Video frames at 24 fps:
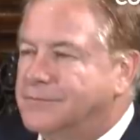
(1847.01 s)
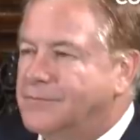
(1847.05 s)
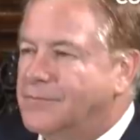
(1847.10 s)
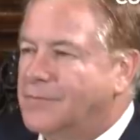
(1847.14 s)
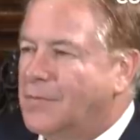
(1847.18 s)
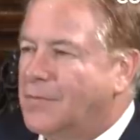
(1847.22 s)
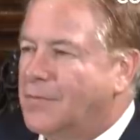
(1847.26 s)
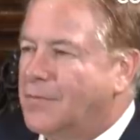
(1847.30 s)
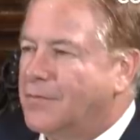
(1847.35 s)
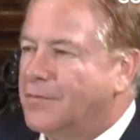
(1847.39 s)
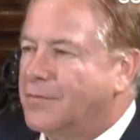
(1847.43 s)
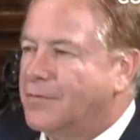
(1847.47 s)

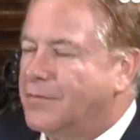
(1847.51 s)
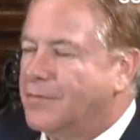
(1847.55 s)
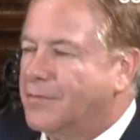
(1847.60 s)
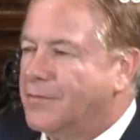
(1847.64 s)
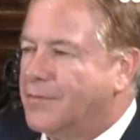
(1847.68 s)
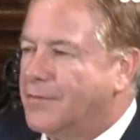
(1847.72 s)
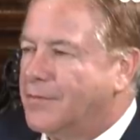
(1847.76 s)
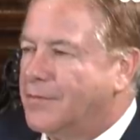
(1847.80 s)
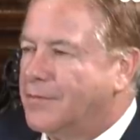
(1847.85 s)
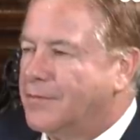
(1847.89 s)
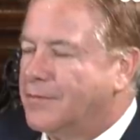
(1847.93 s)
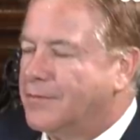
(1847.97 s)

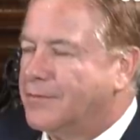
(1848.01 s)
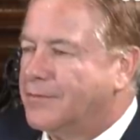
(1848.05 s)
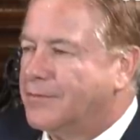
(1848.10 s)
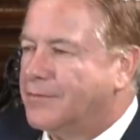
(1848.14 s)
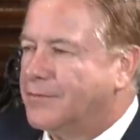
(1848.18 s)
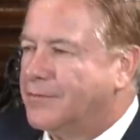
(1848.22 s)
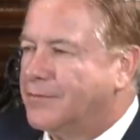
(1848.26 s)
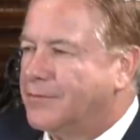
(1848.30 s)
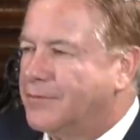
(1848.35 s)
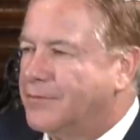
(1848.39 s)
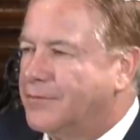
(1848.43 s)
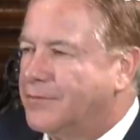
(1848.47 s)

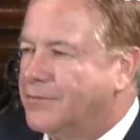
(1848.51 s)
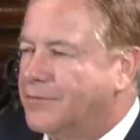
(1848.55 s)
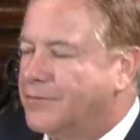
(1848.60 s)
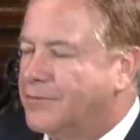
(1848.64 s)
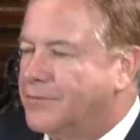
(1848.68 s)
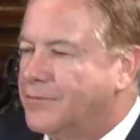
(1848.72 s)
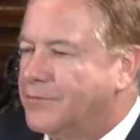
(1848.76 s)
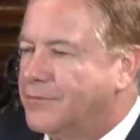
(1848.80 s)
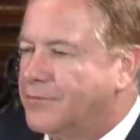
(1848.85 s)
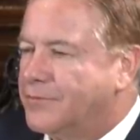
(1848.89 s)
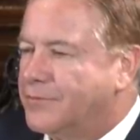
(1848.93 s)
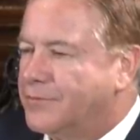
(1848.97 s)

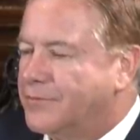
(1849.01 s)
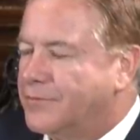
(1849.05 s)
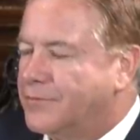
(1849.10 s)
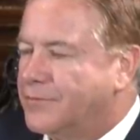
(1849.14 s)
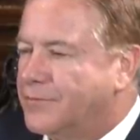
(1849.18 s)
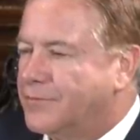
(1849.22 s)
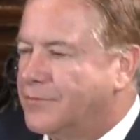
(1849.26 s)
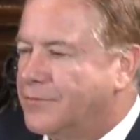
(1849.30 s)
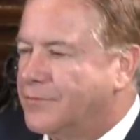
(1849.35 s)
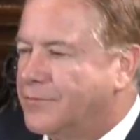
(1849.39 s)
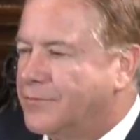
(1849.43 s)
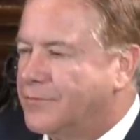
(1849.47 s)

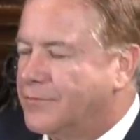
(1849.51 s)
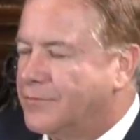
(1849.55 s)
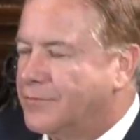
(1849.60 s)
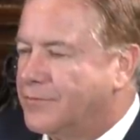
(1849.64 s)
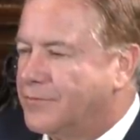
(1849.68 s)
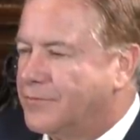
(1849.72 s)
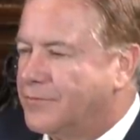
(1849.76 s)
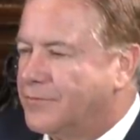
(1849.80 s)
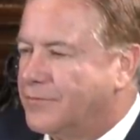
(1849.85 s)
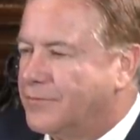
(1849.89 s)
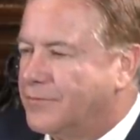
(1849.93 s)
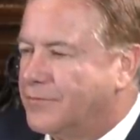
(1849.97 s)

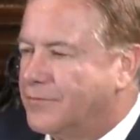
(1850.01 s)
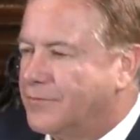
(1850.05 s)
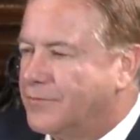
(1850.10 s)
No words are spoken by the person on screen.